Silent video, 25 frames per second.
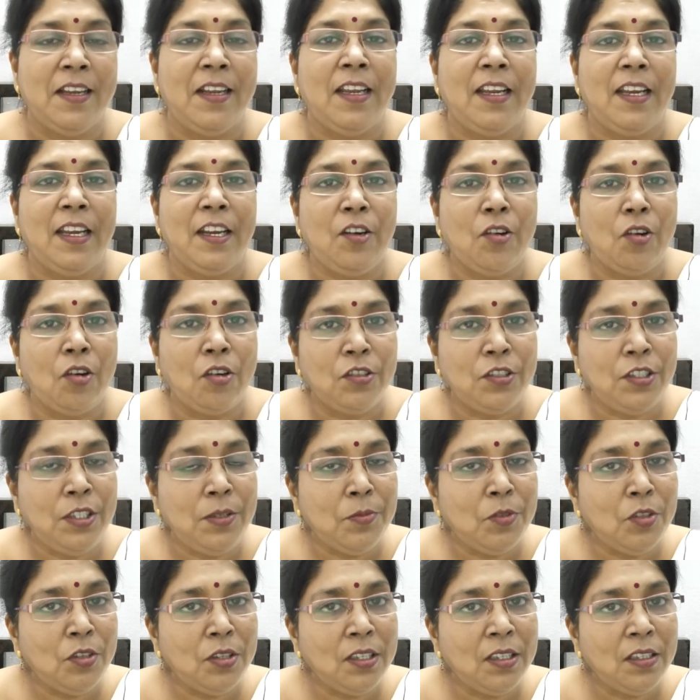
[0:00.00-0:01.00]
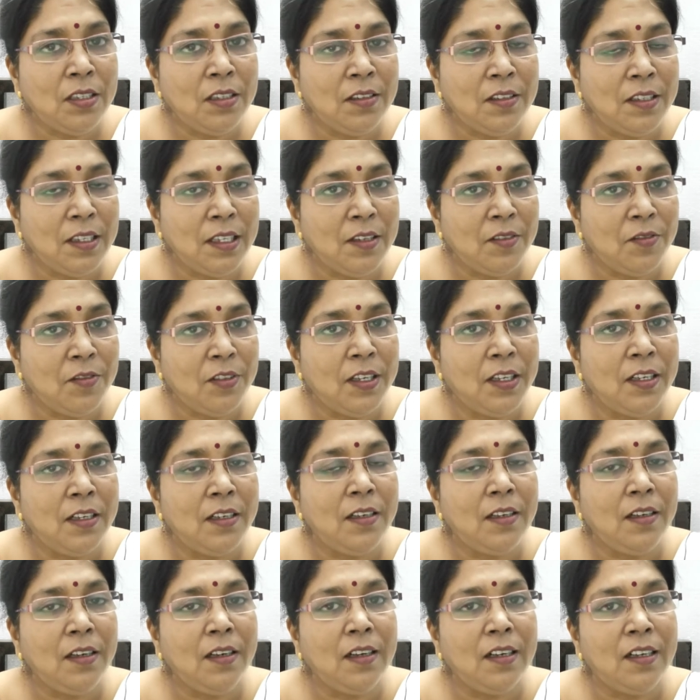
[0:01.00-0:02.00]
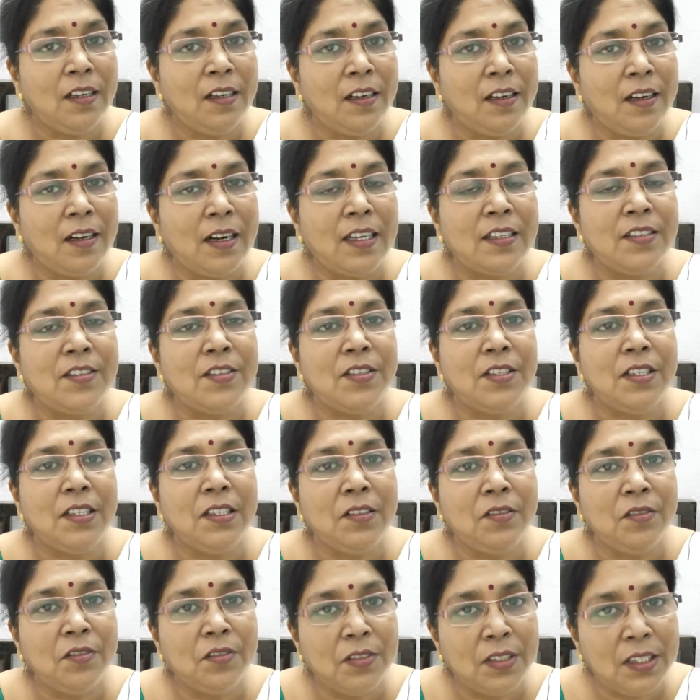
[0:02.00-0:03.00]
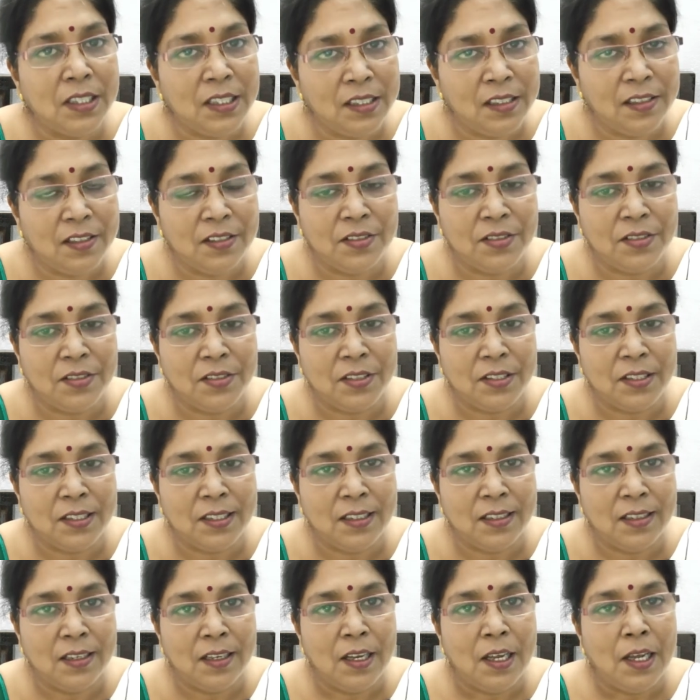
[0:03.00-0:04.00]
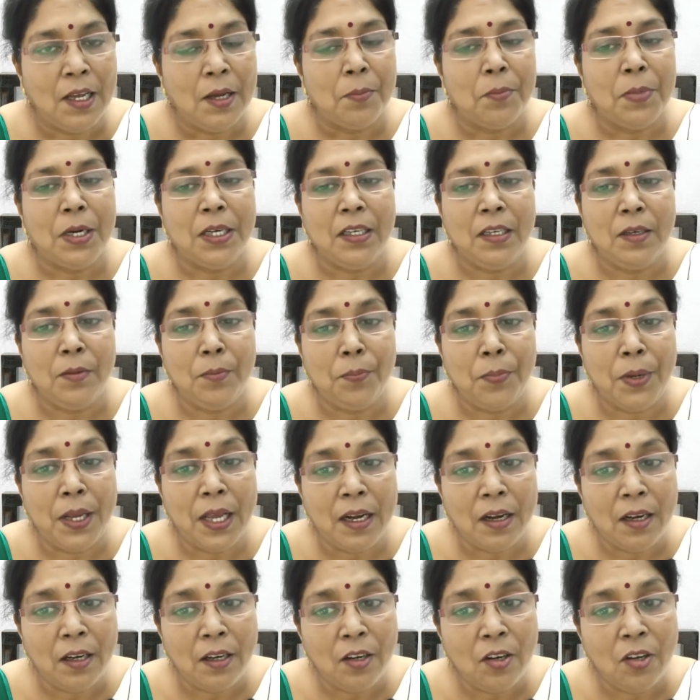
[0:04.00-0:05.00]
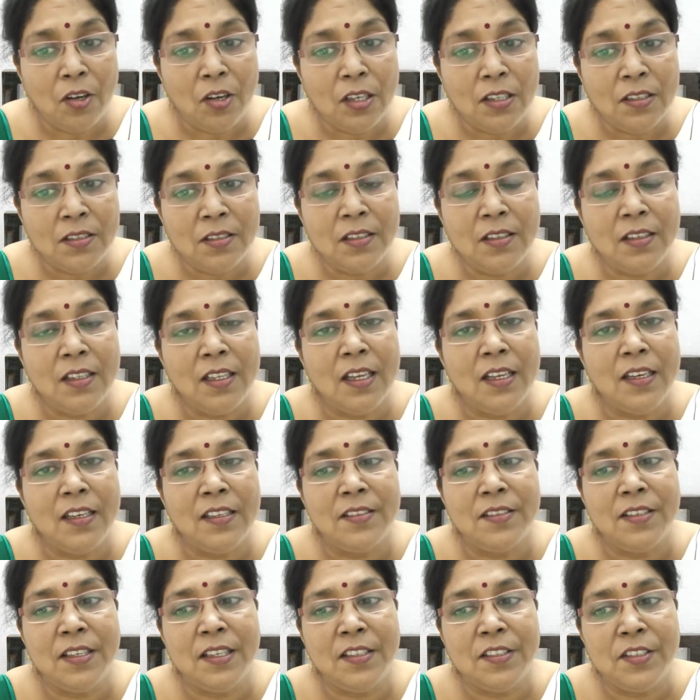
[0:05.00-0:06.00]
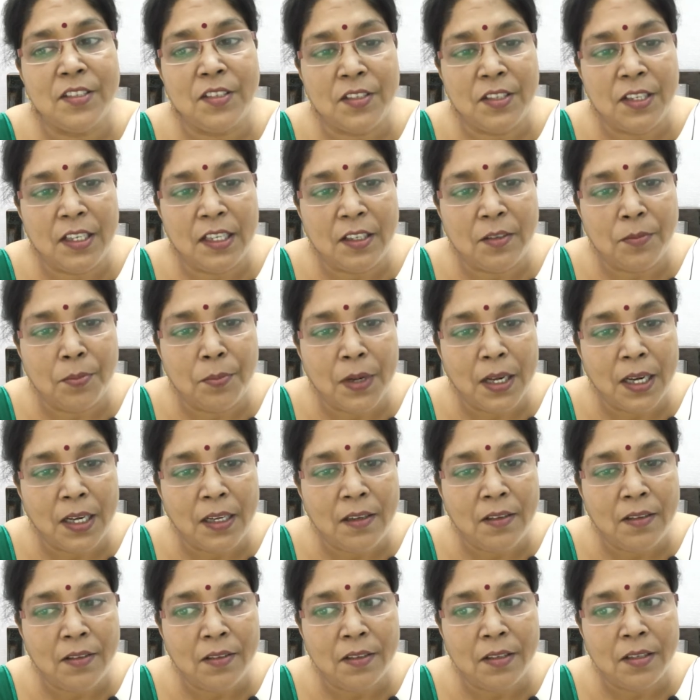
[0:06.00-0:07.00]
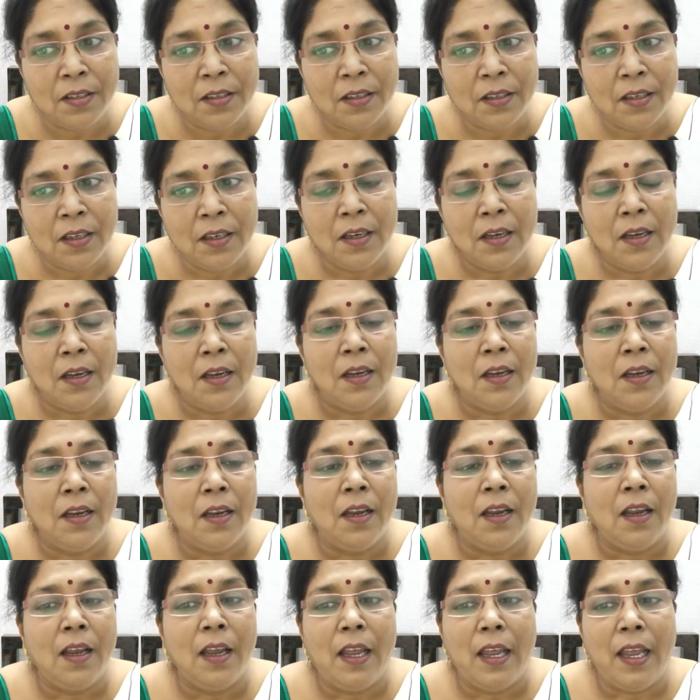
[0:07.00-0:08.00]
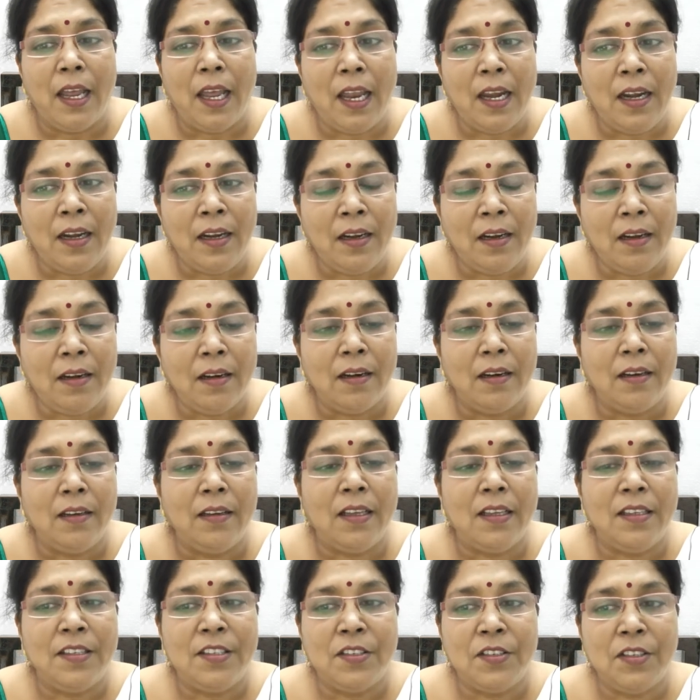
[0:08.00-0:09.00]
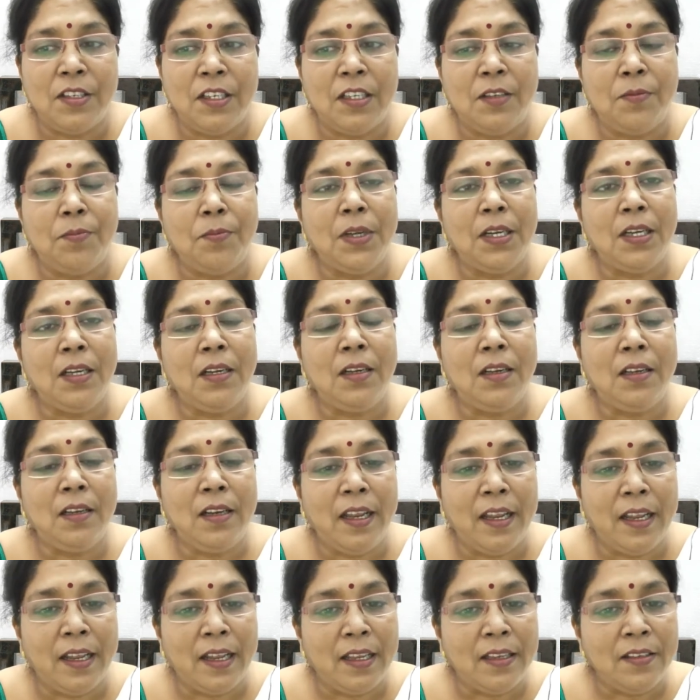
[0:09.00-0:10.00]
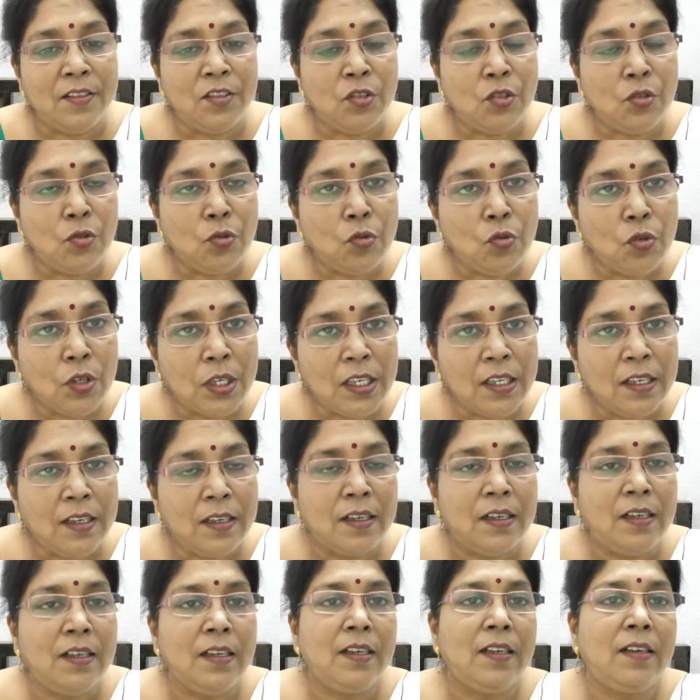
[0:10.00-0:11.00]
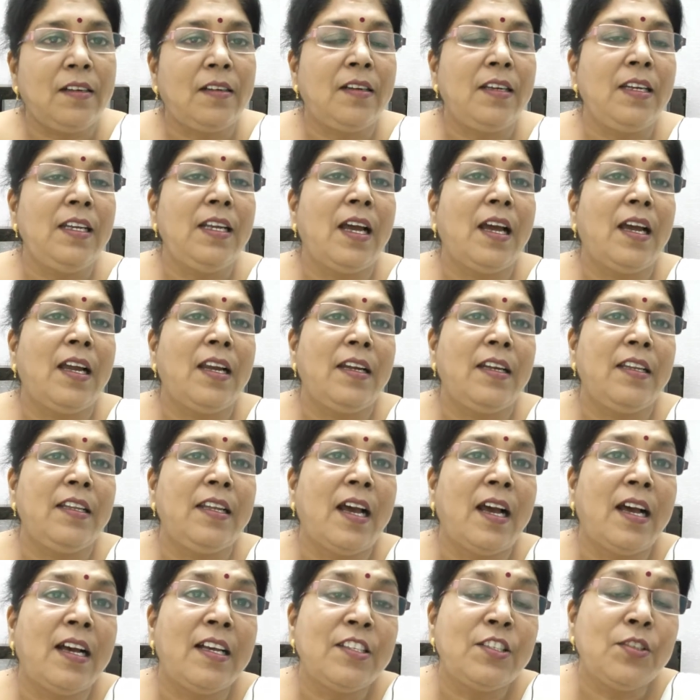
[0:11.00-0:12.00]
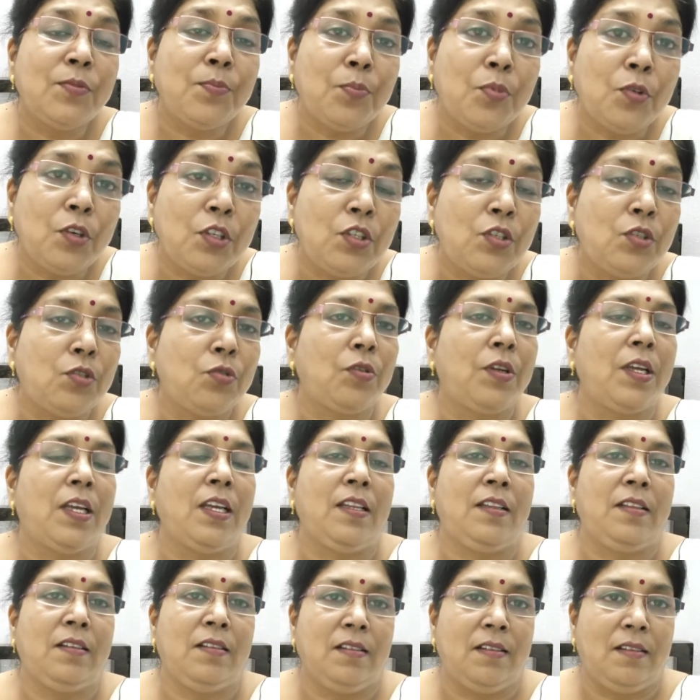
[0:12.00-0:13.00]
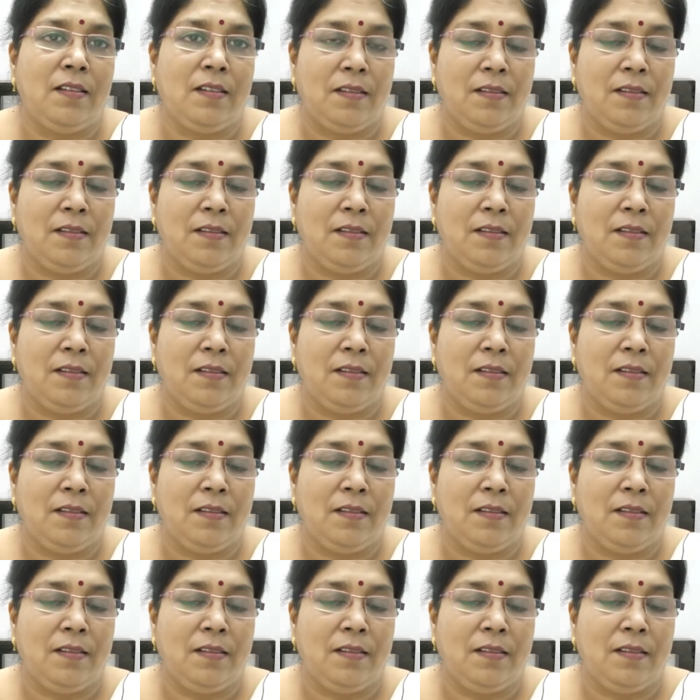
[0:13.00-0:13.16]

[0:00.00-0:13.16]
In oxymoron, there were contrasting words, but in paradox, there is a statement, and the statement has two contradictory ideas put together,